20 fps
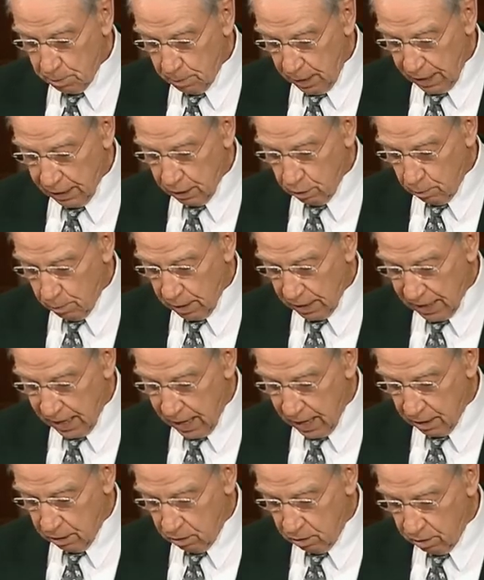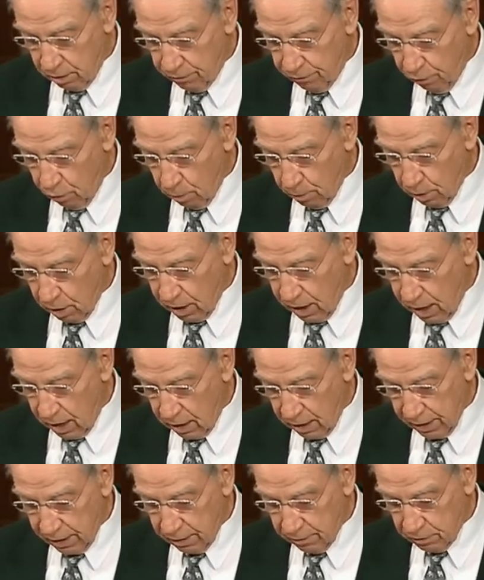Michael McConnell, a former
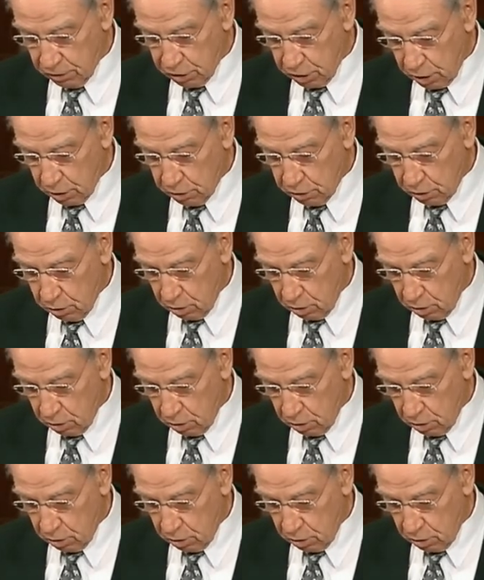colleague of Judge